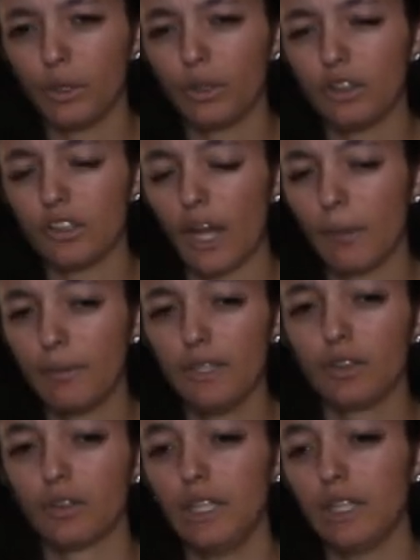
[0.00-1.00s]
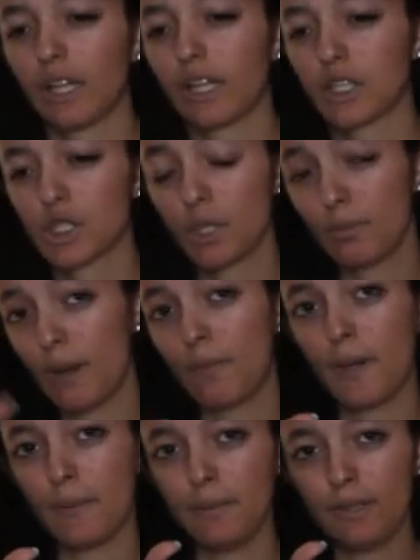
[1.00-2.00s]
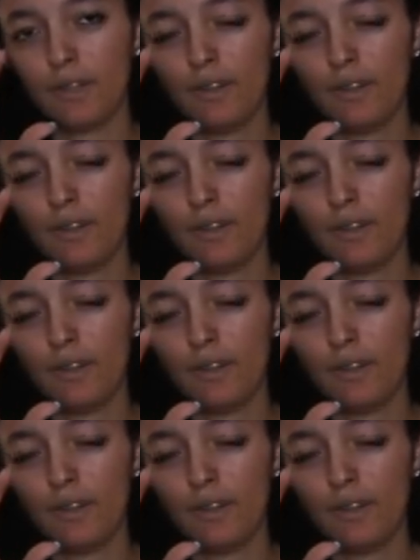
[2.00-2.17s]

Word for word: you can type in your e like it should pop up